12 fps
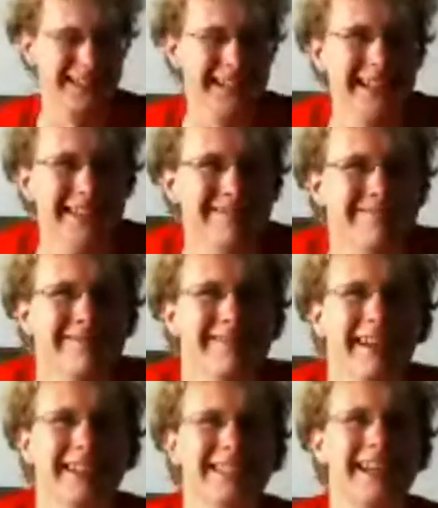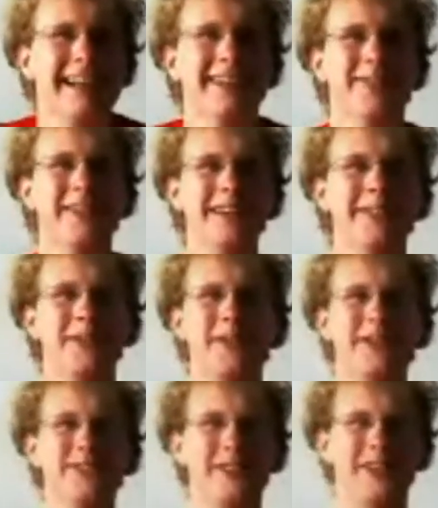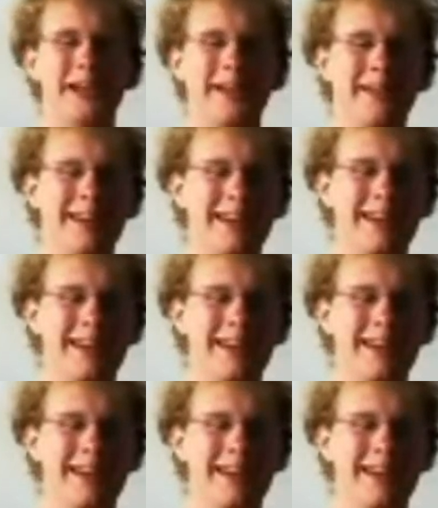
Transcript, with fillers: They, it's kind of a universal thing.